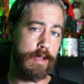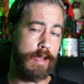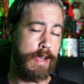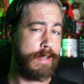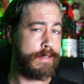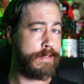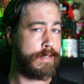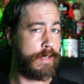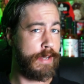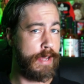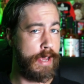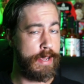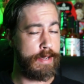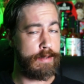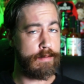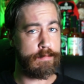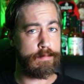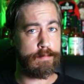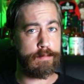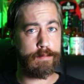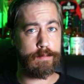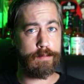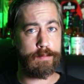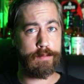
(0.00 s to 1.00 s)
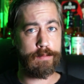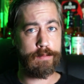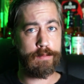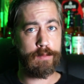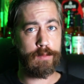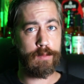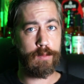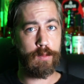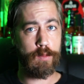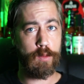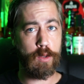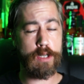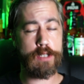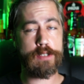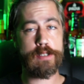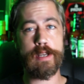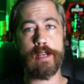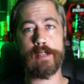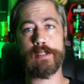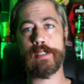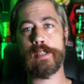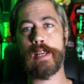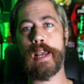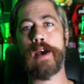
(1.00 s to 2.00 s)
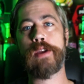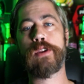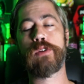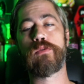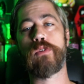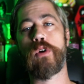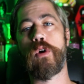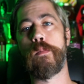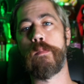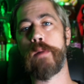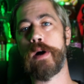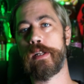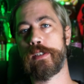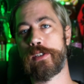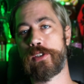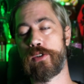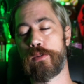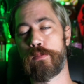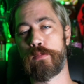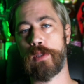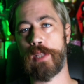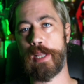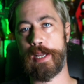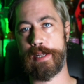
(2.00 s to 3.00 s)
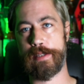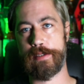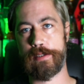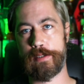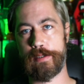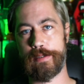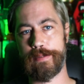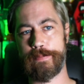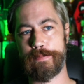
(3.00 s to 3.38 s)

And today, we're discussing how to grow monster plants.